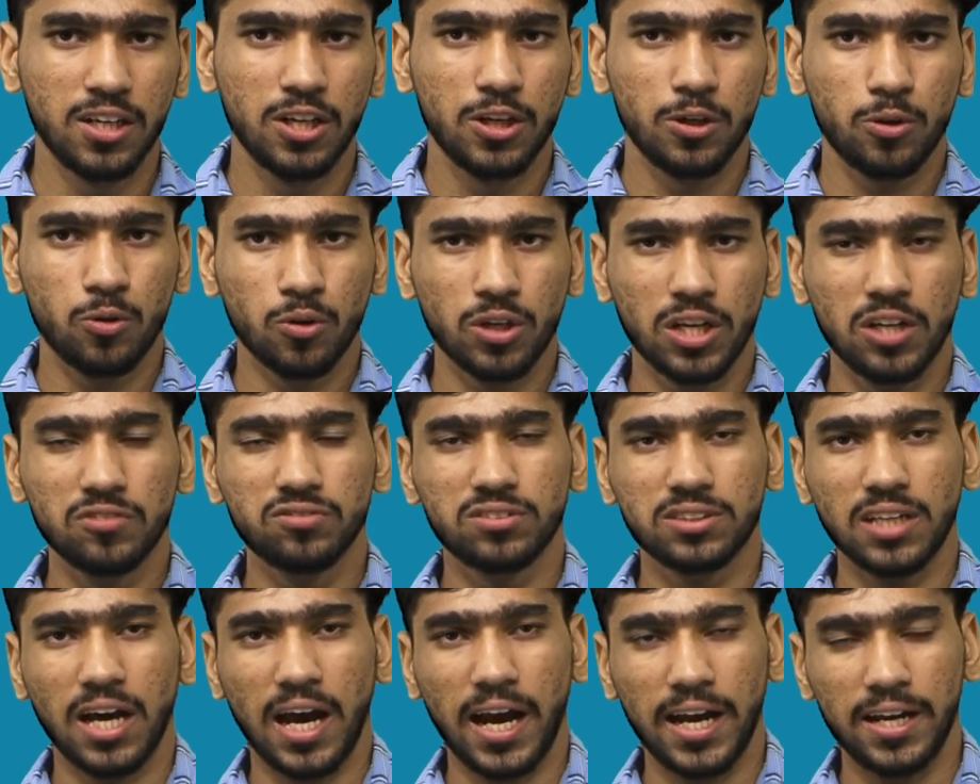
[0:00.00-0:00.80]
to
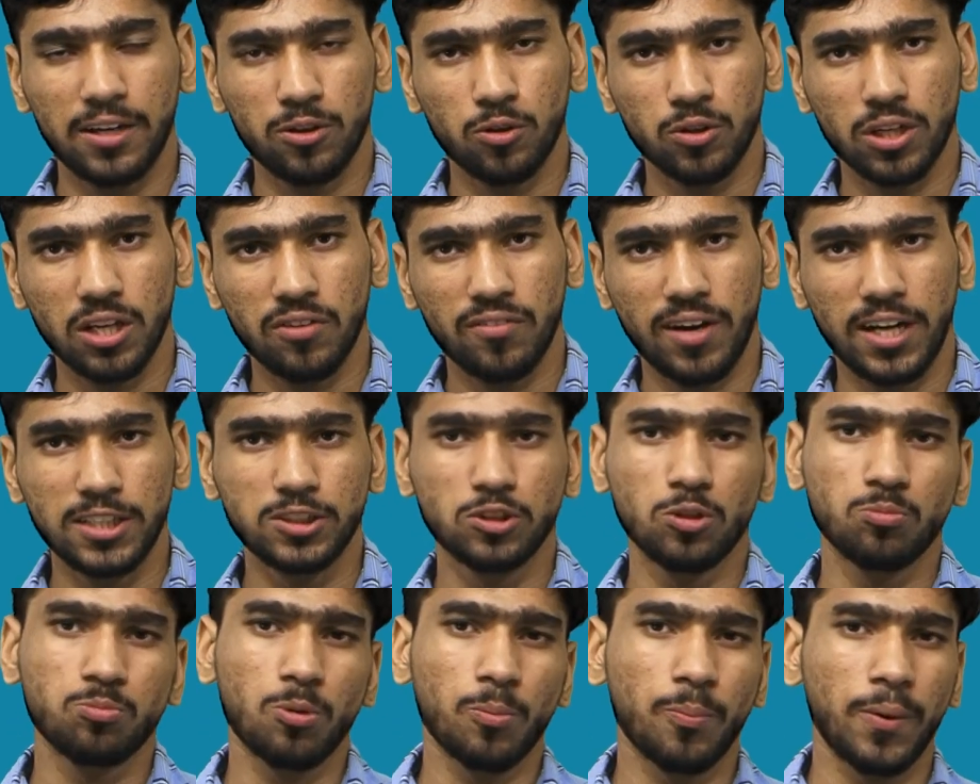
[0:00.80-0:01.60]
give
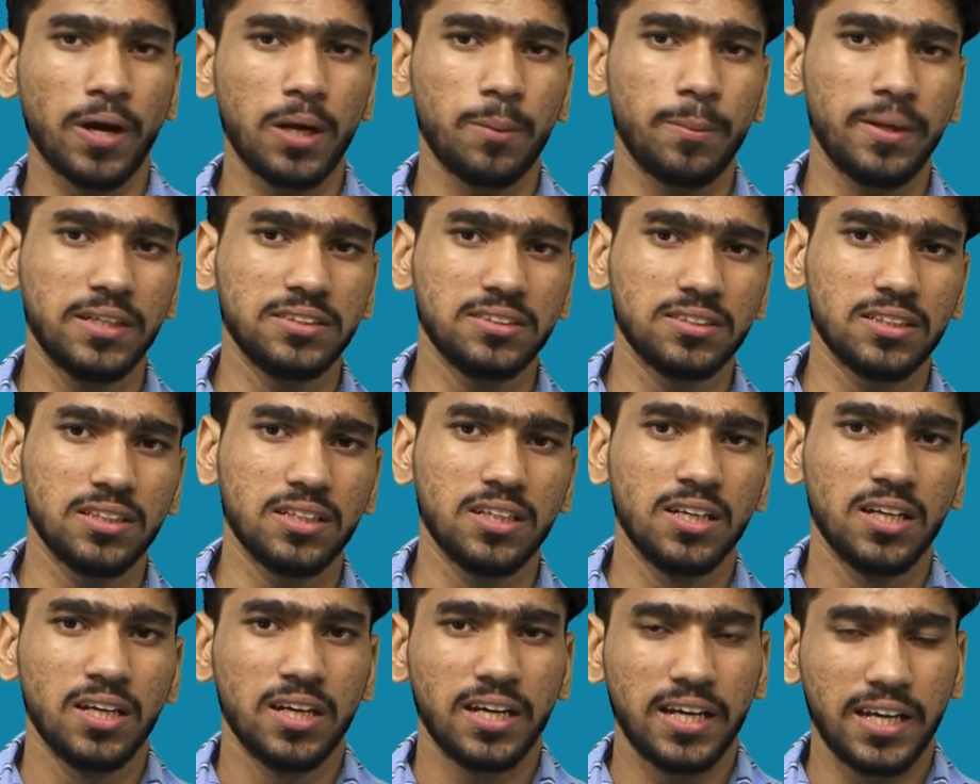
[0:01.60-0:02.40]
isopropyl benzene
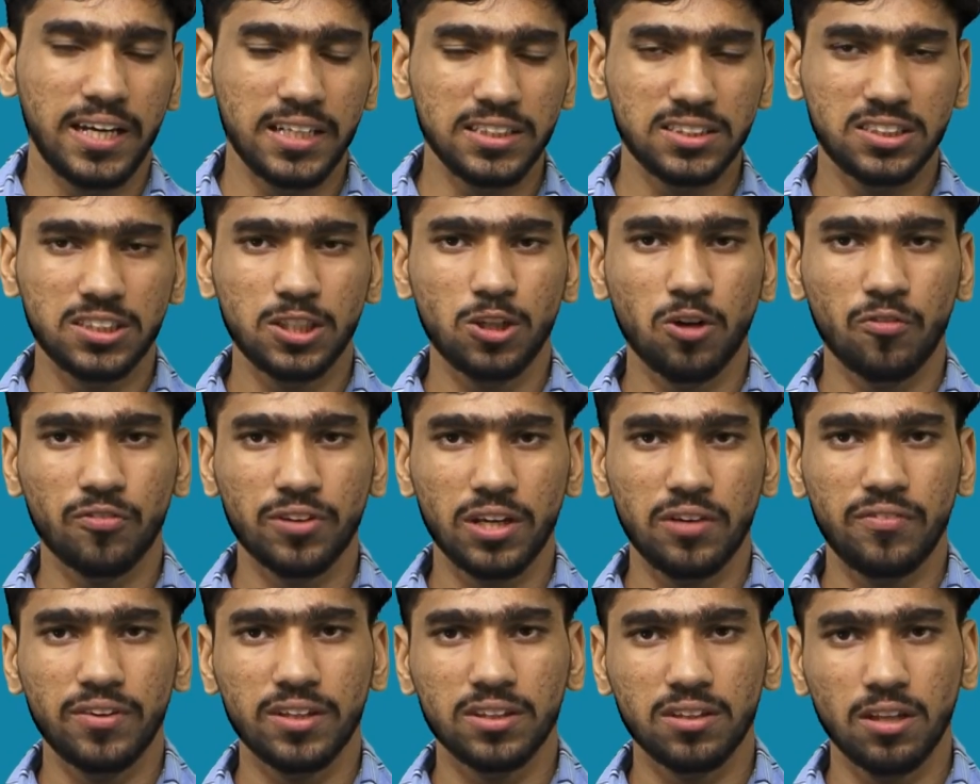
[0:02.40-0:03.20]
instead of
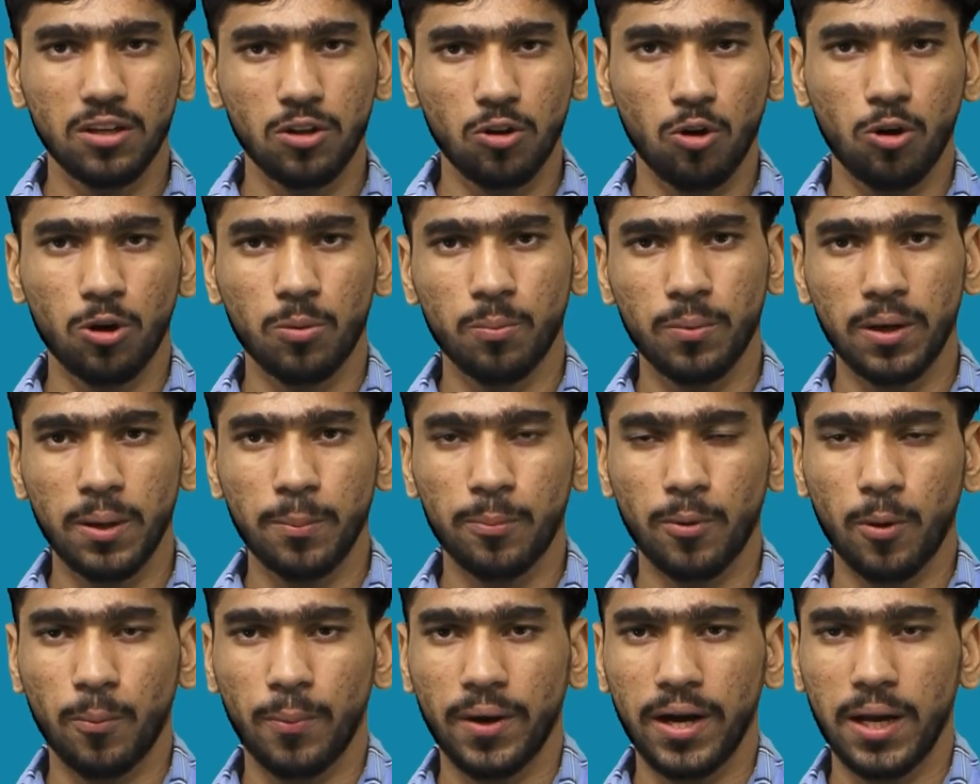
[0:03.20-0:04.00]
giving the normal
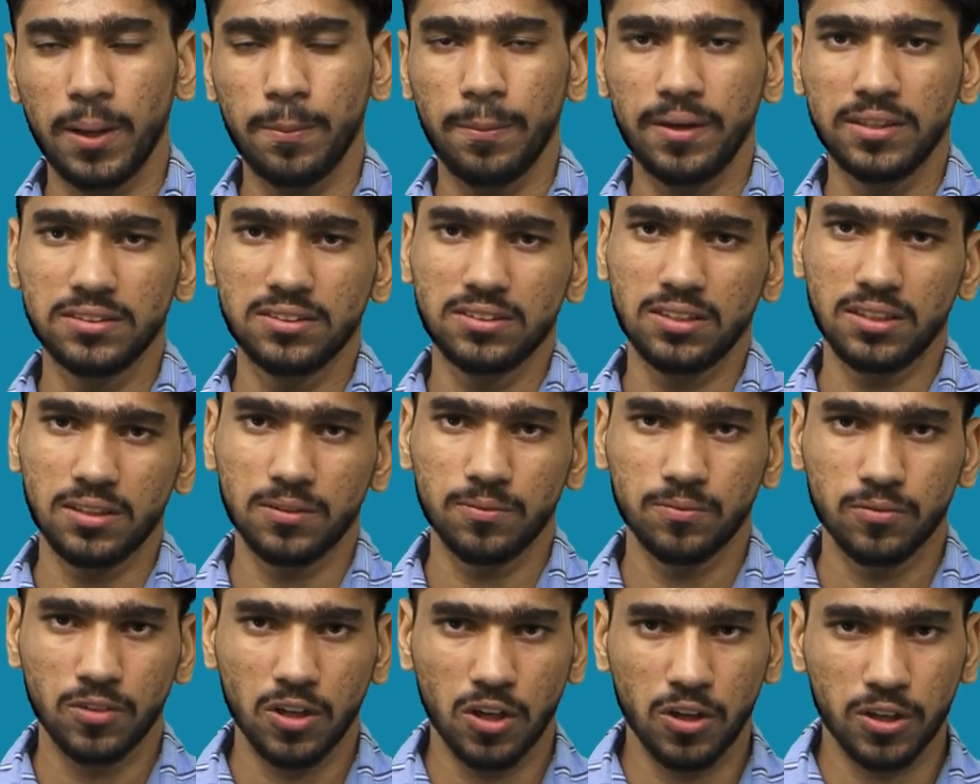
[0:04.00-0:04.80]
propyl benzene.
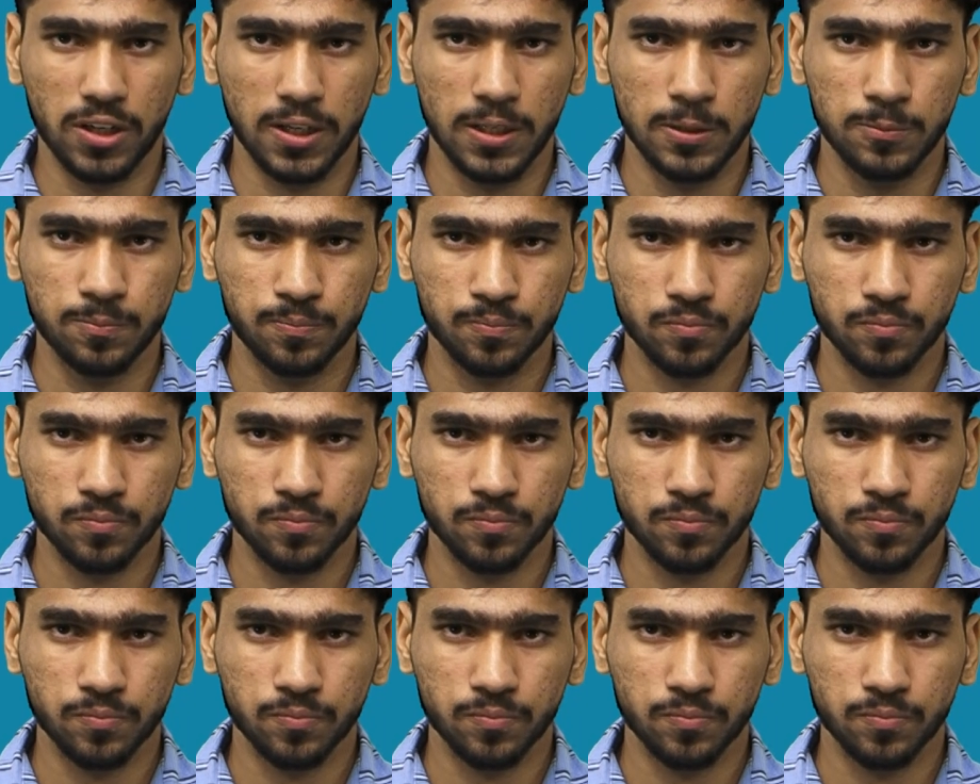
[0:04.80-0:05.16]
Okay.